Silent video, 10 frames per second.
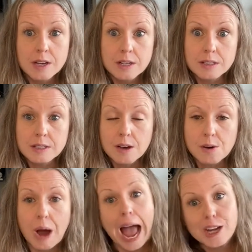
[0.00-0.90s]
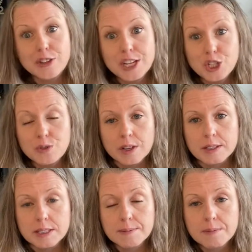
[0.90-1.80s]
So how do they do
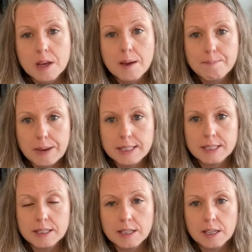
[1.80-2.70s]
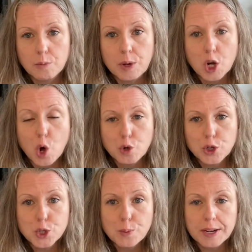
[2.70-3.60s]
this? Basically, when an owner
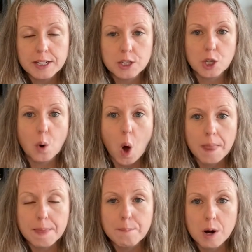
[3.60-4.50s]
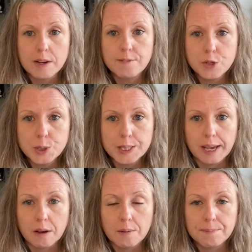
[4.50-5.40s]
is ready to go on the market for
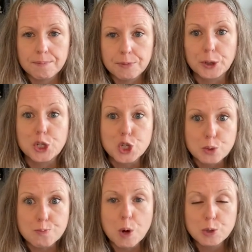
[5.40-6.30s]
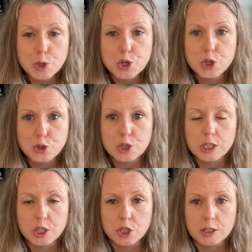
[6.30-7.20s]
sale, they're going to do most of their due
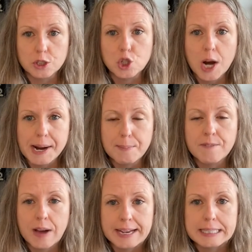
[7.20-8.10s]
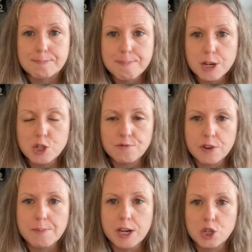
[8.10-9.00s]
diligence and try to provide as much
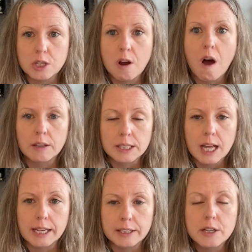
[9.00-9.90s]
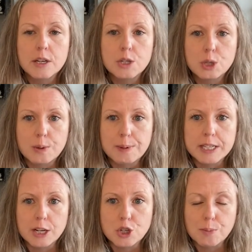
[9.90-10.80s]
information online to a
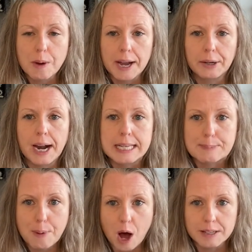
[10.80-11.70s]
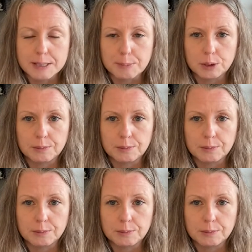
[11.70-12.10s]
potential buyer as possible.